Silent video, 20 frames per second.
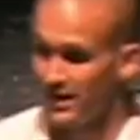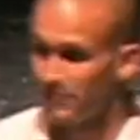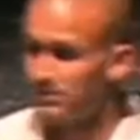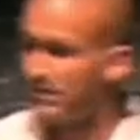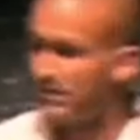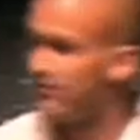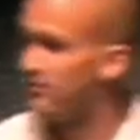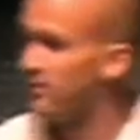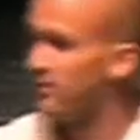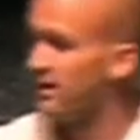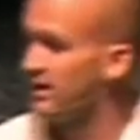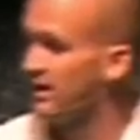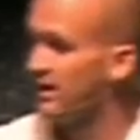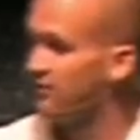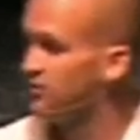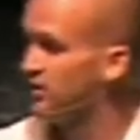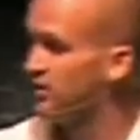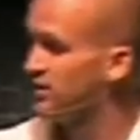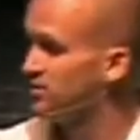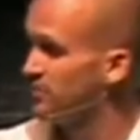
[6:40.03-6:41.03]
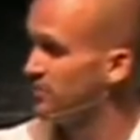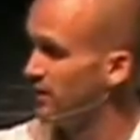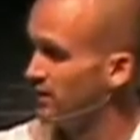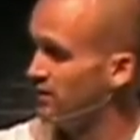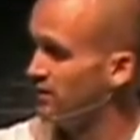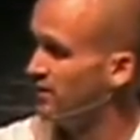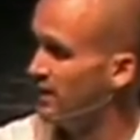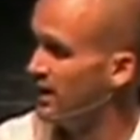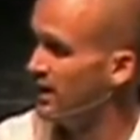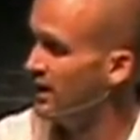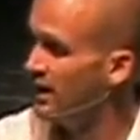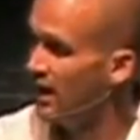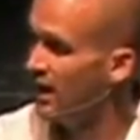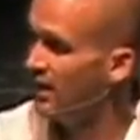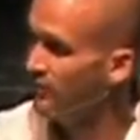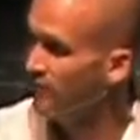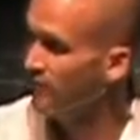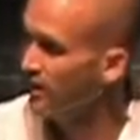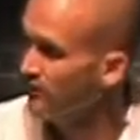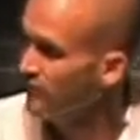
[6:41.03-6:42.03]
I'm living my life transparently.
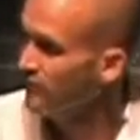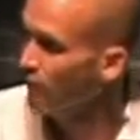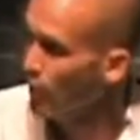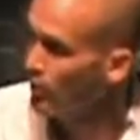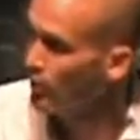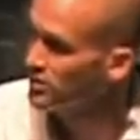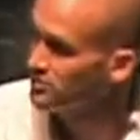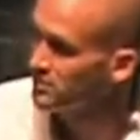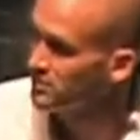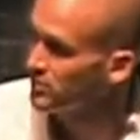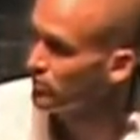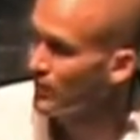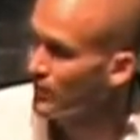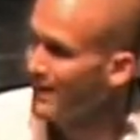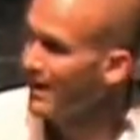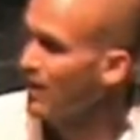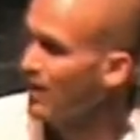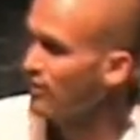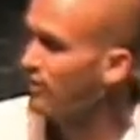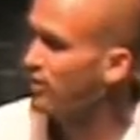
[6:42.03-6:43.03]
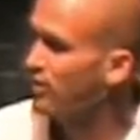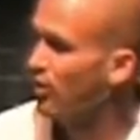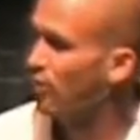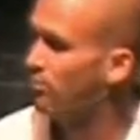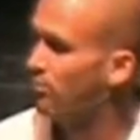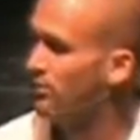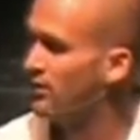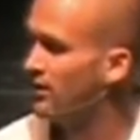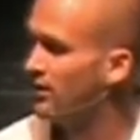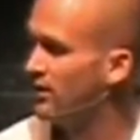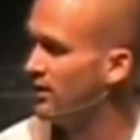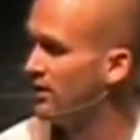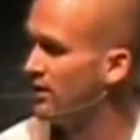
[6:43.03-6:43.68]
I've always been right out in the open.